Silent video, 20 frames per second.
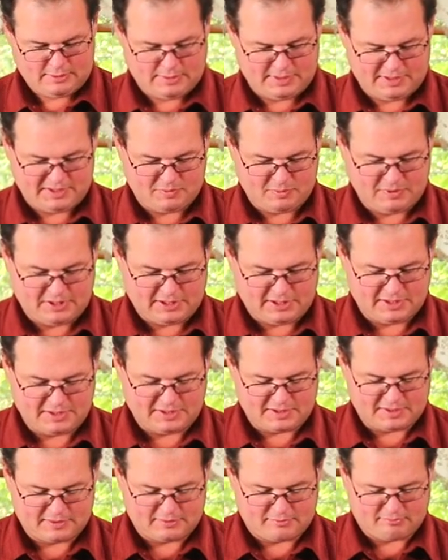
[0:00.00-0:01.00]
it's
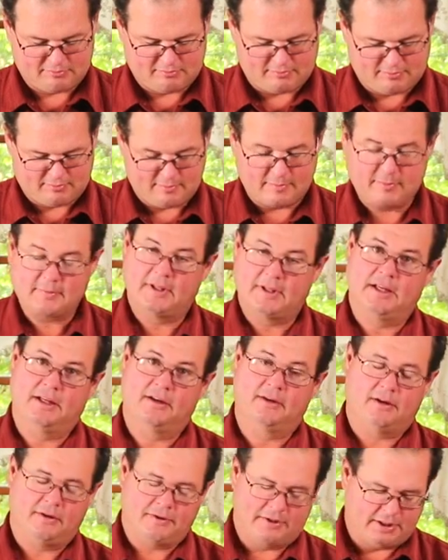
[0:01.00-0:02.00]
because they eat
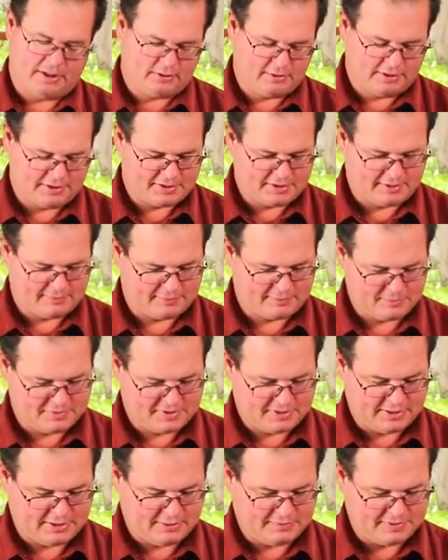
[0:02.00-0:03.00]
all the ugly stuff
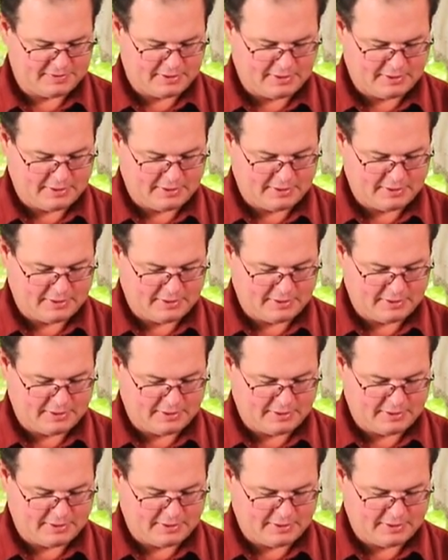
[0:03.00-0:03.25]
themselves.